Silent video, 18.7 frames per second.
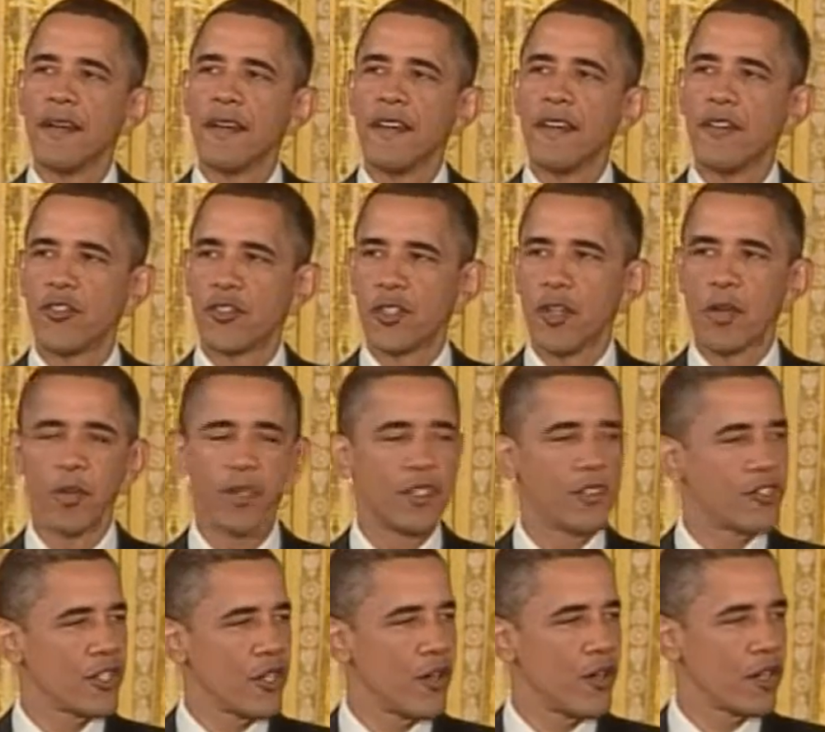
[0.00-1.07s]
have shown in
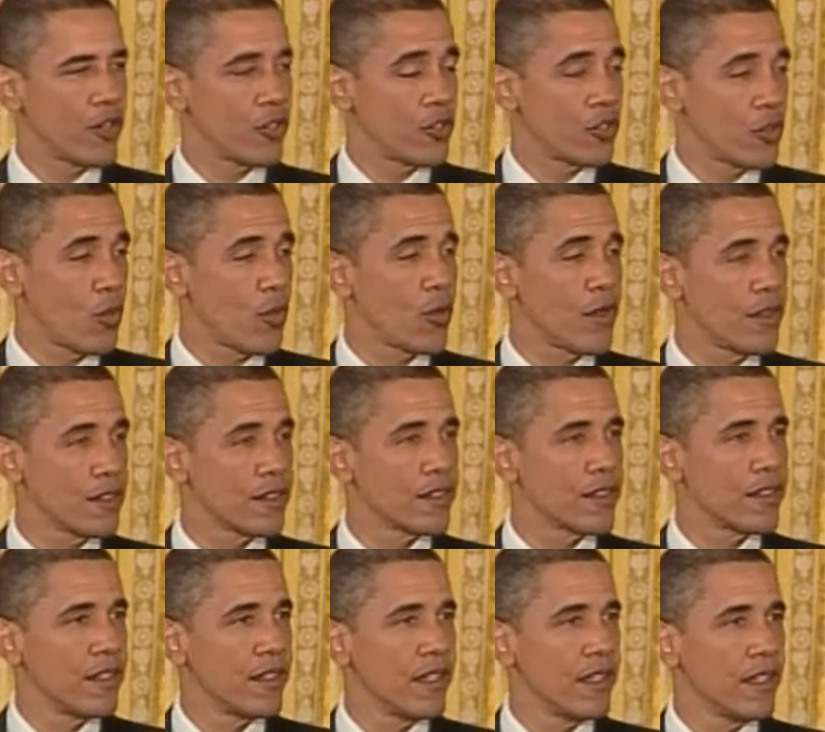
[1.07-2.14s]
sharing your stories